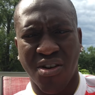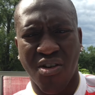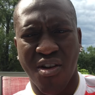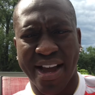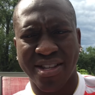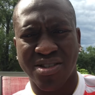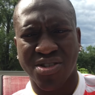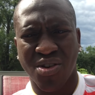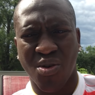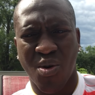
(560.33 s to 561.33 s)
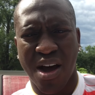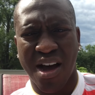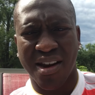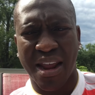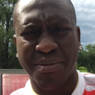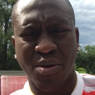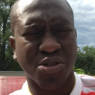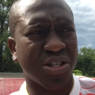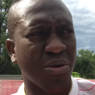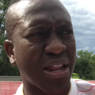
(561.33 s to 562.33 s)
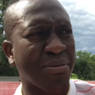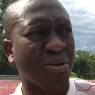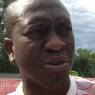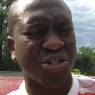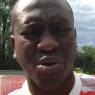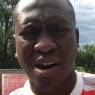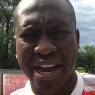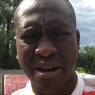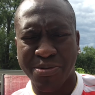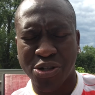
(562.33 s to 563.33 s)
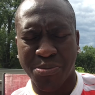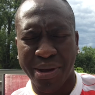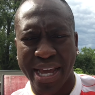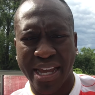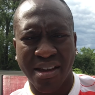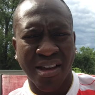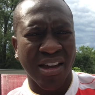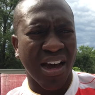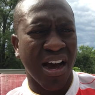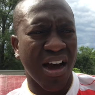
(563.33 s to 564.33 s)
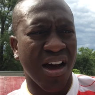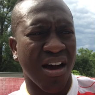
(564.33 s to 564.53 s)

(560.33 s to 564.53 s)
All right. So let me know what your lineup should be, let